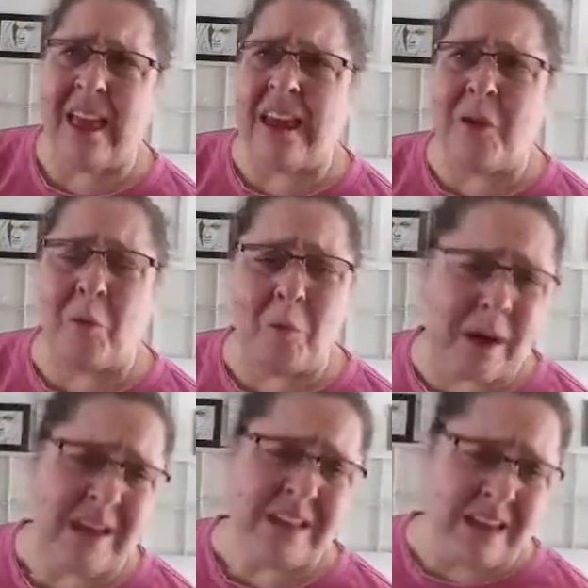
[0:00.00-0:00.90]
I don't
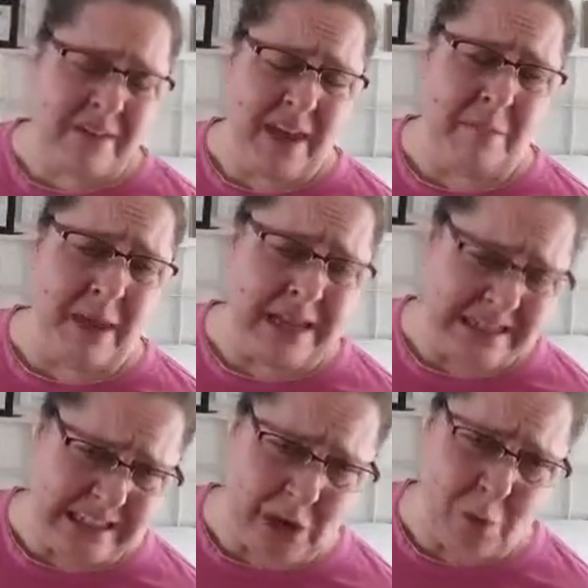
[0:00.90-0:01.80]
want to love him. I
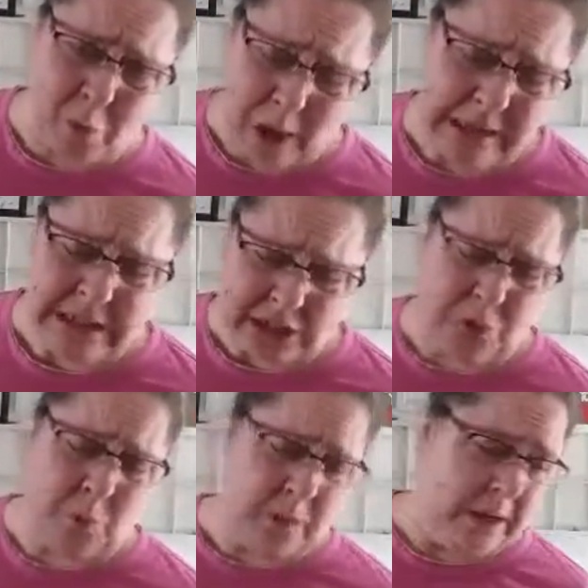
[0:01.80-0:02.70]
don't want
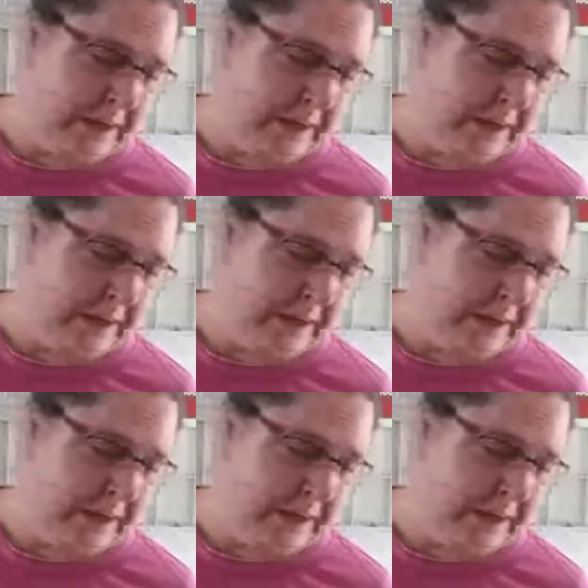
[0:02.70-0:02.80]
to.